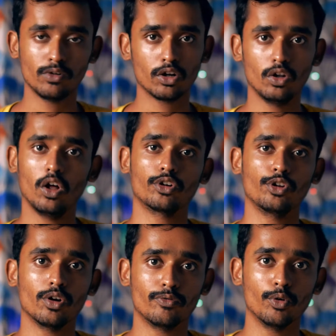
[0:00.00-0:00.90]
not locked
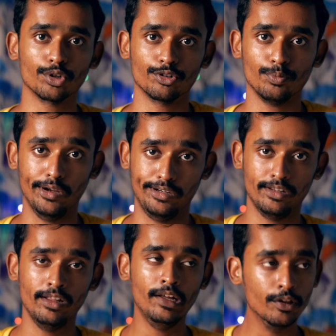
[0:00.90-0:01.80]
your focus point,
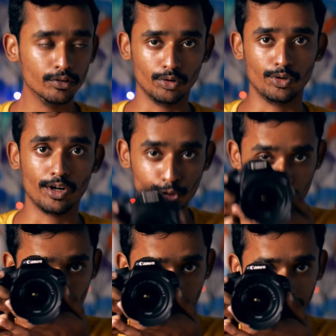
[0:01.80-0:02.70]
so you're
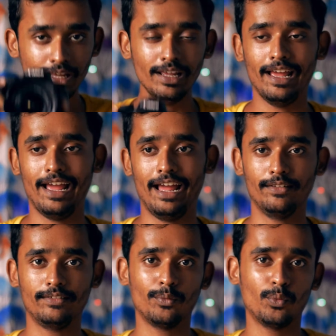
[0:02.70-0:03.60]
shooting
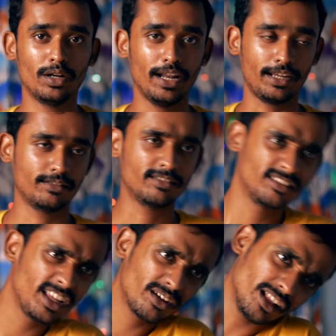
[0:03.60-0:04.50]
and someone like
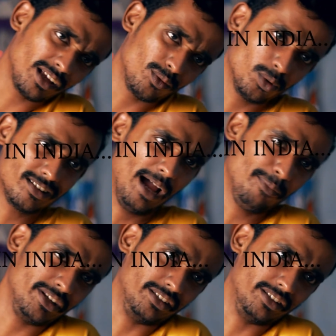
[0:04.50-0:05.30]
sneak, like what's happening